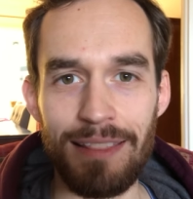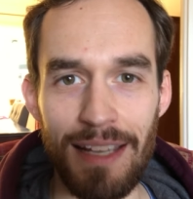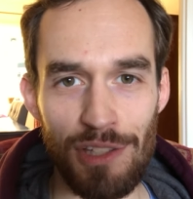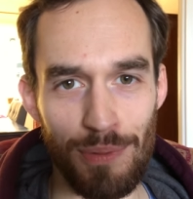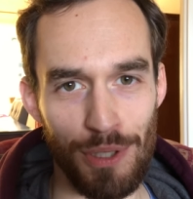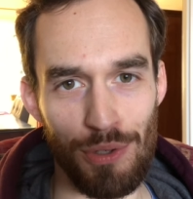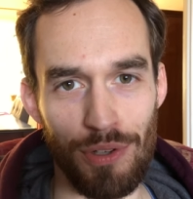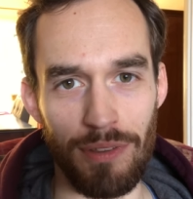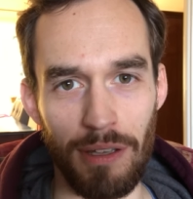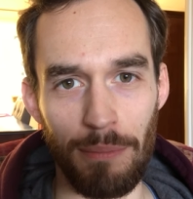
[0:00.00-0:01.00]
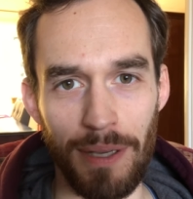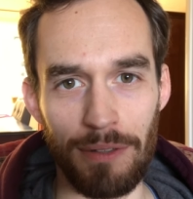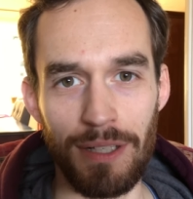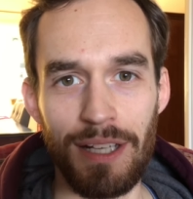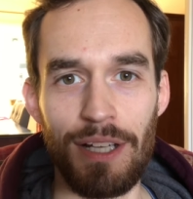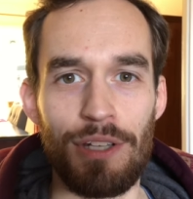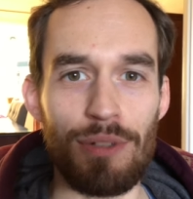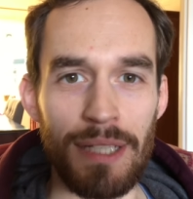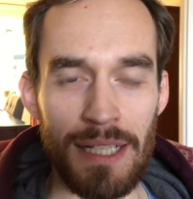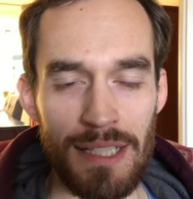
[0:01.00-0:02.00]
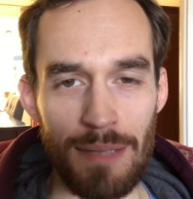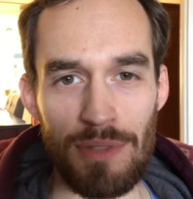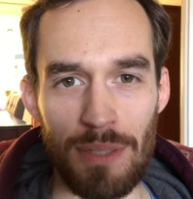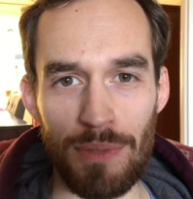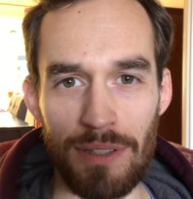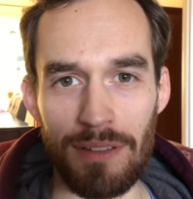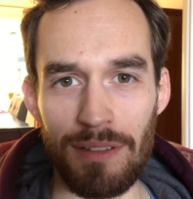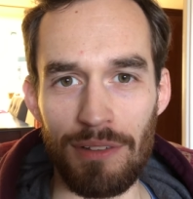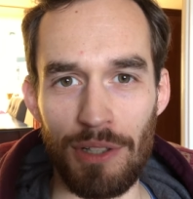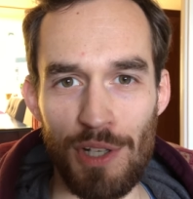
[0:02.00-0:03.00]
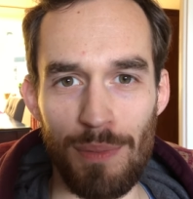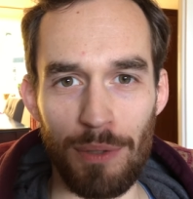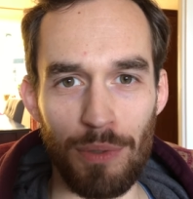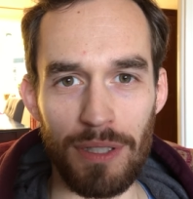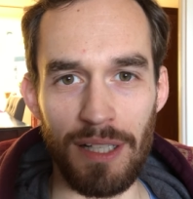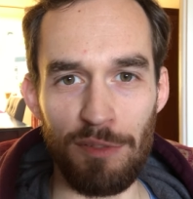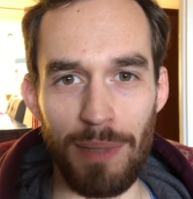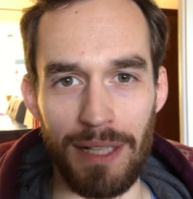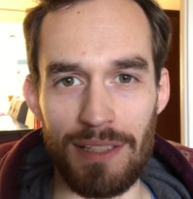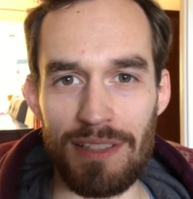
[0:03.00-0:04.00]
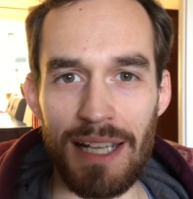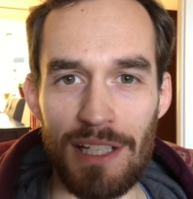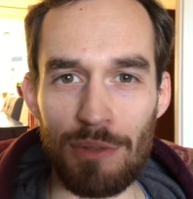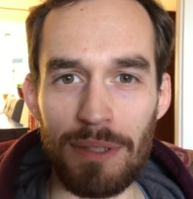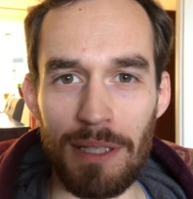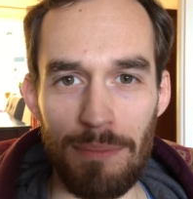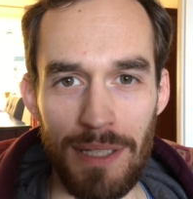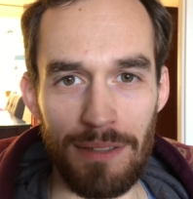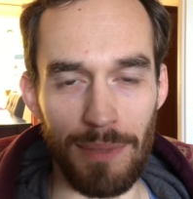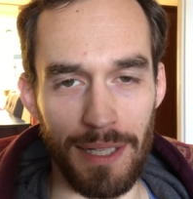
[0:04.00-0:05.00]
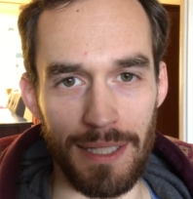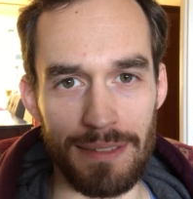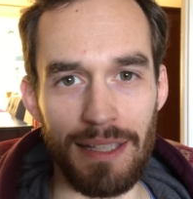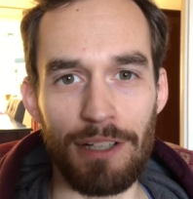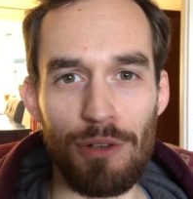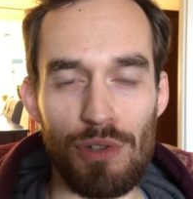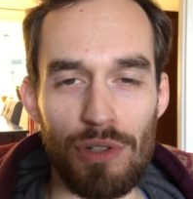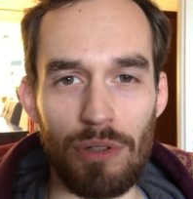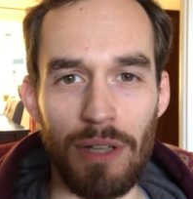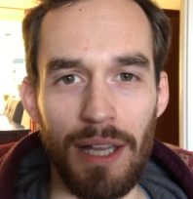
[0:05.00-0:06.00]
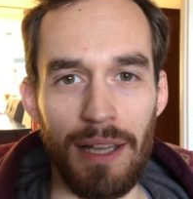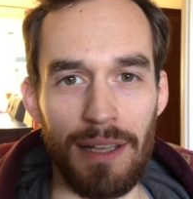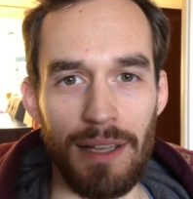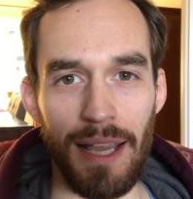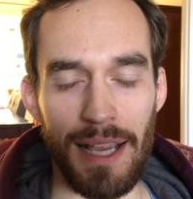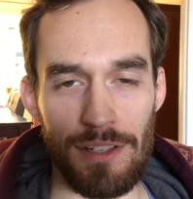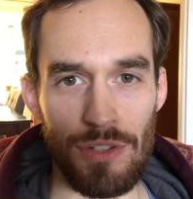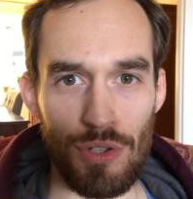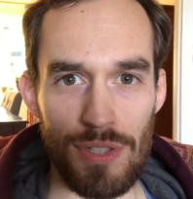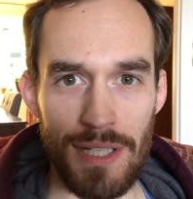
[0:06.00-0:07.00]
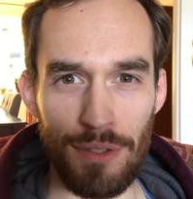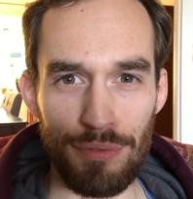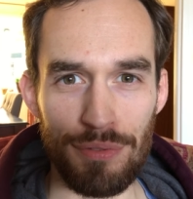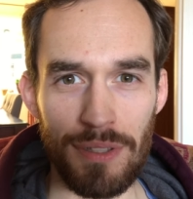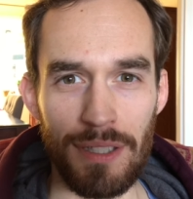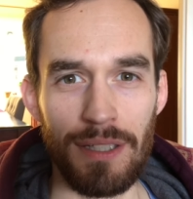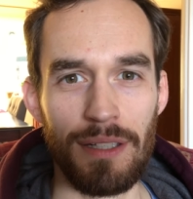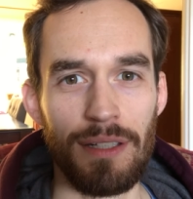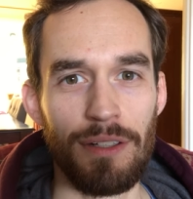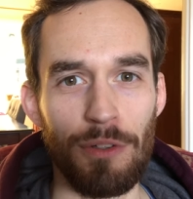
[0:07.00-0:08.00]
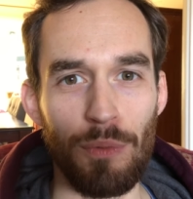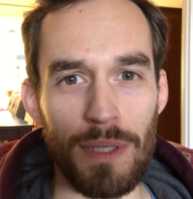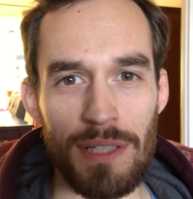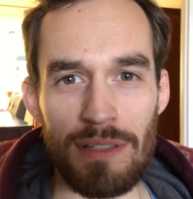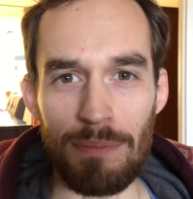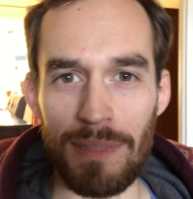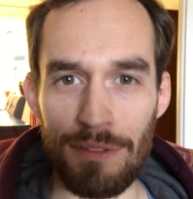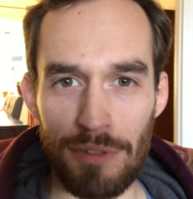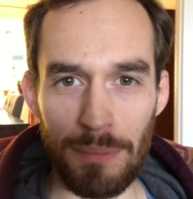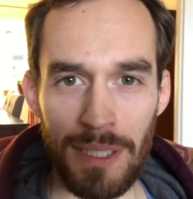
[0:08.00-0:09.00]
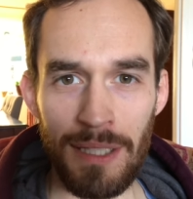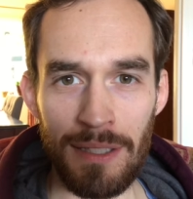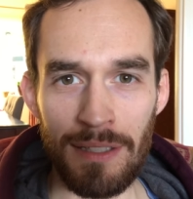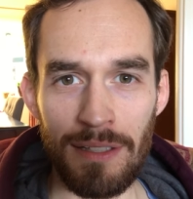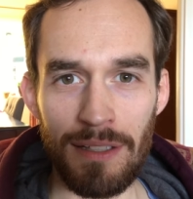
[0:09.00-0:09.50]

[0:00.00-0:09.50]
That's what you should think about. So next time someone talks about work-life balance, ask what they mean by it. And also ask yourself, what does it mean for me?